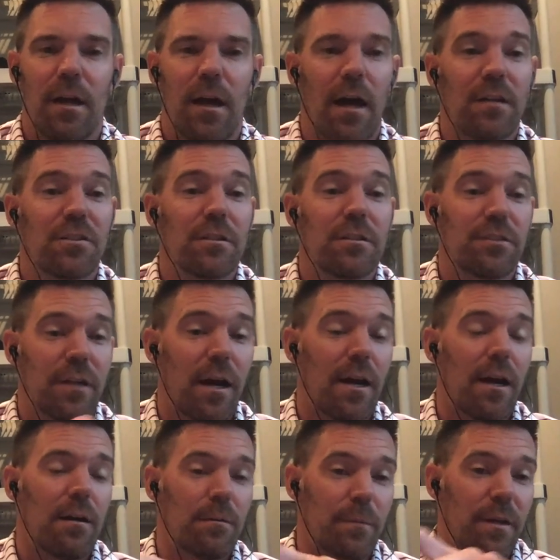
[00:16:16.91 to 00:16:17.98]
Actually, shout
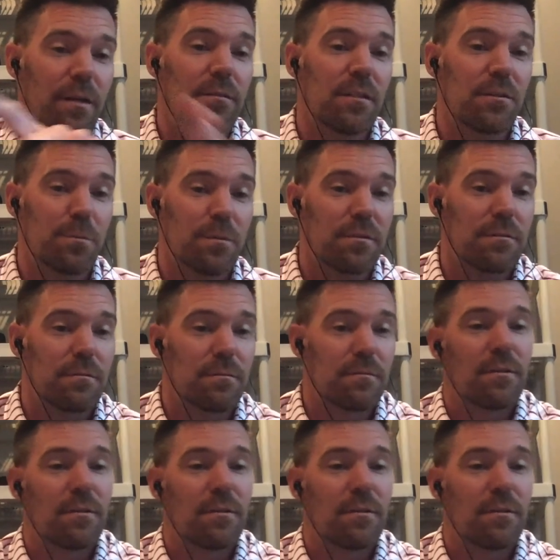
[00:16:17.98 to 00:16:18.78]
out, since we're